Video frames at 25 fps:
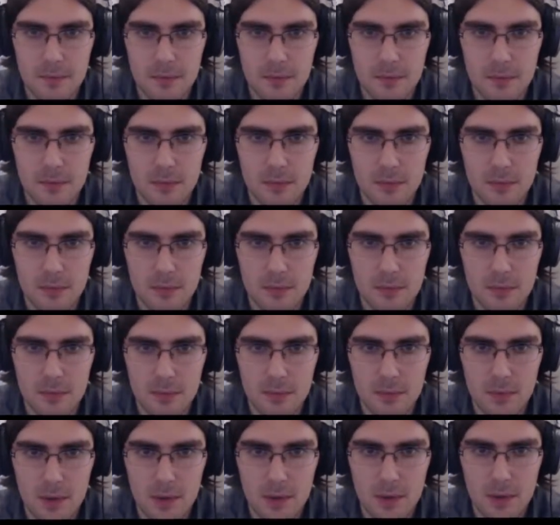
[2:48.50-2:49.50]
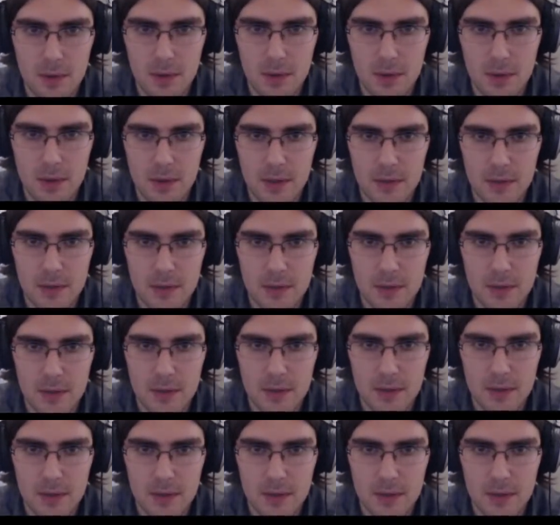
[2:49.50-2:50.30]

Nothing is said.